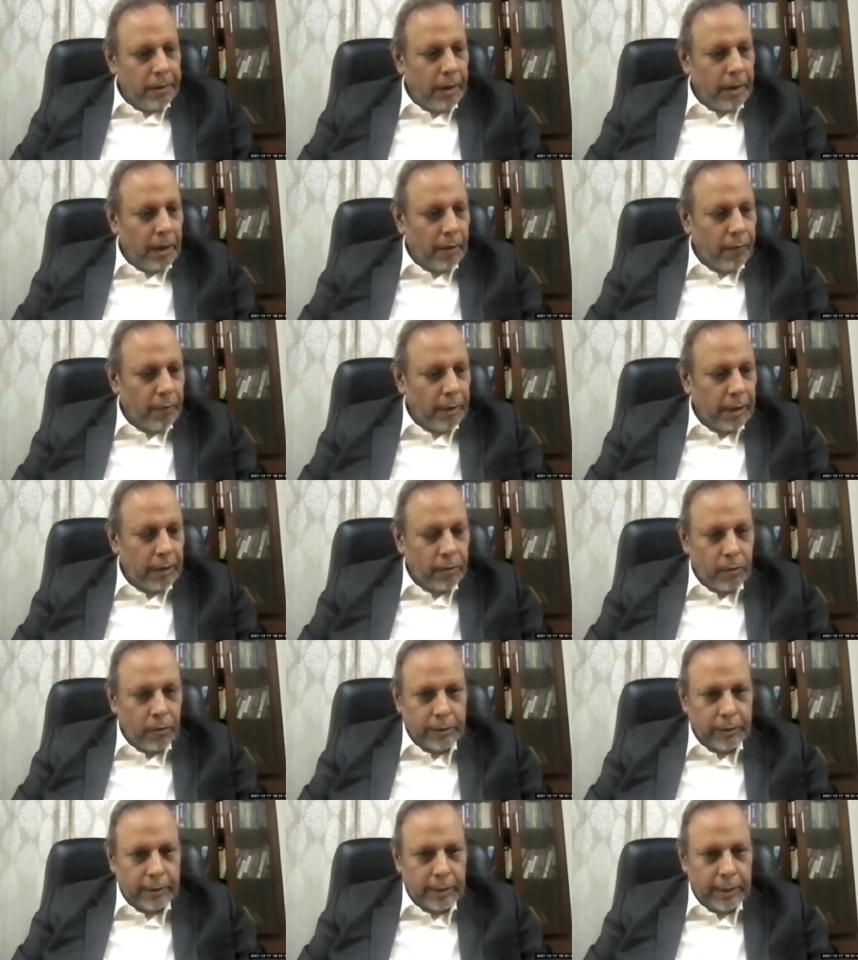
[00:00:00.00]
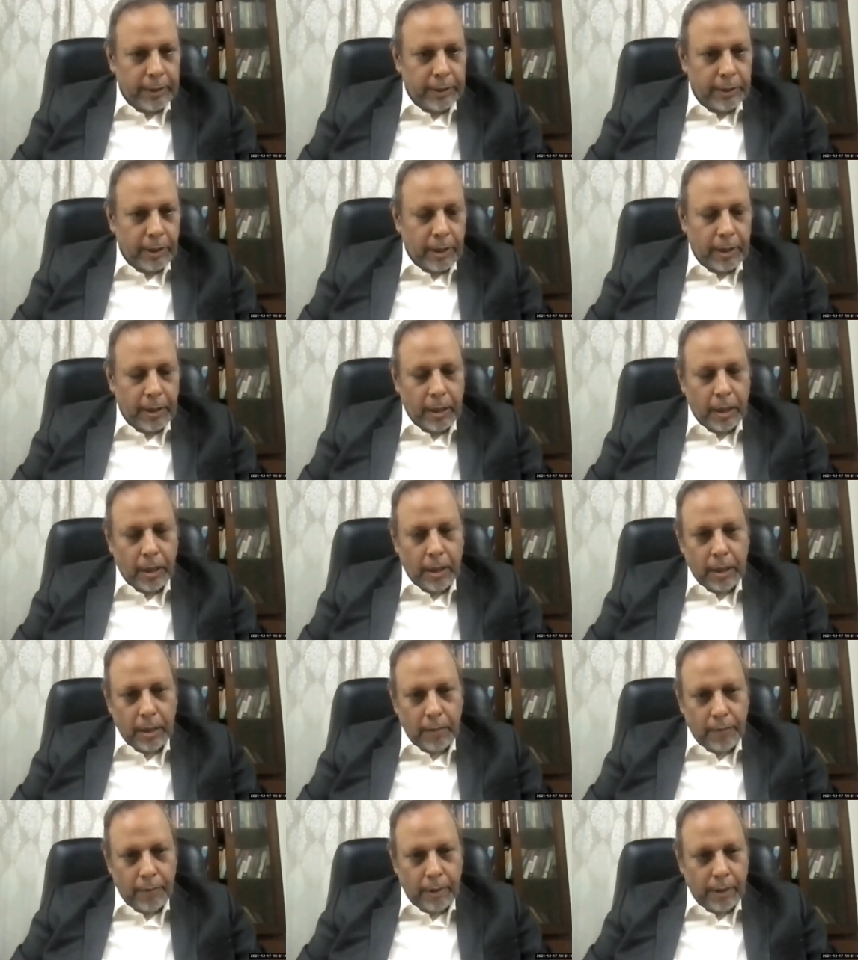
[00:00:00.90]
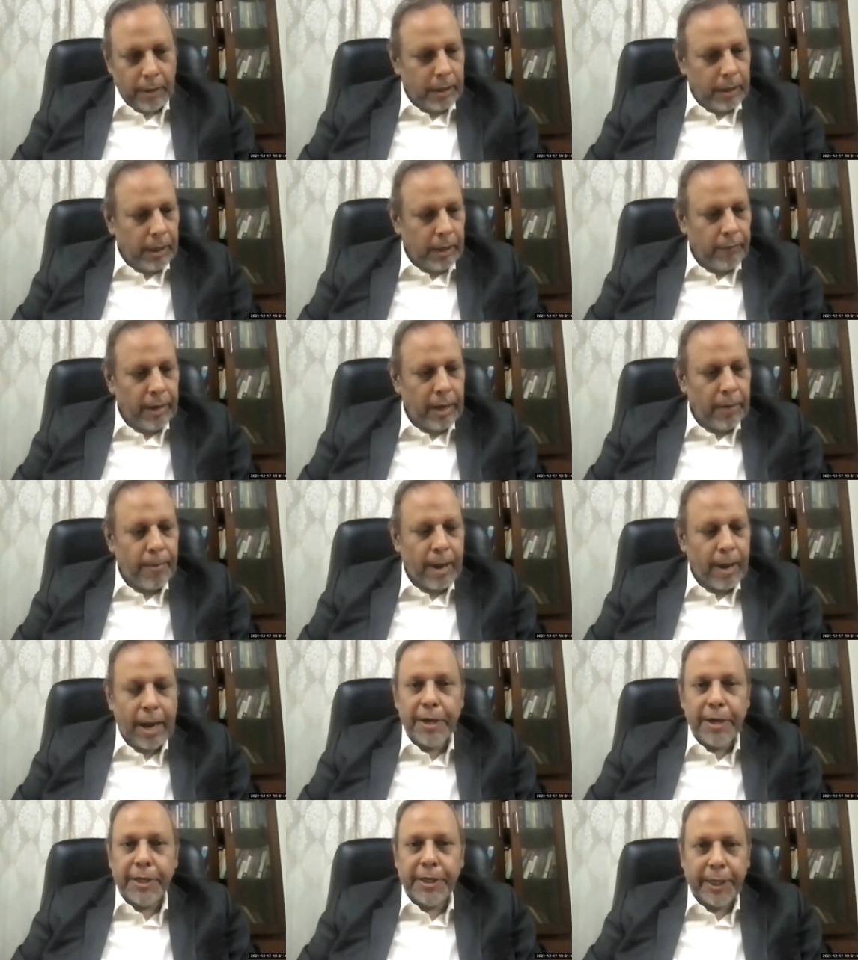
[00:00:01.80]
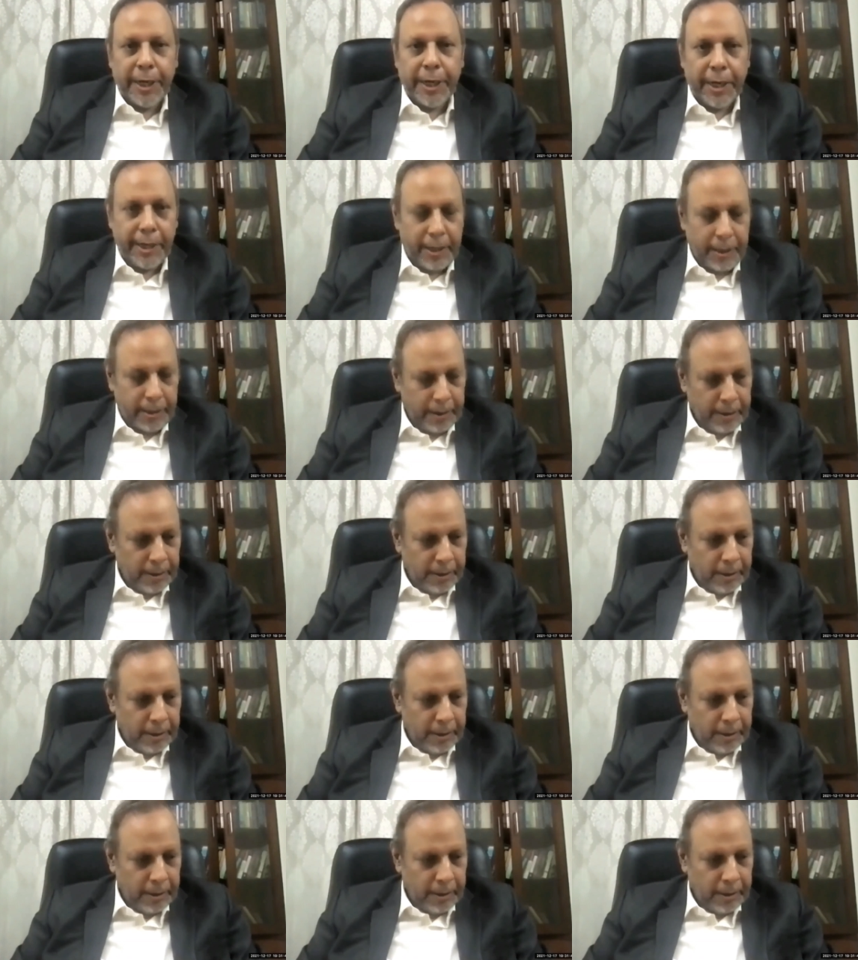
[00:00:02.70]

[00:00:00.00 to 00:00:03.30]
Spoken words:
Yeah, one question is on your twin balance sheet.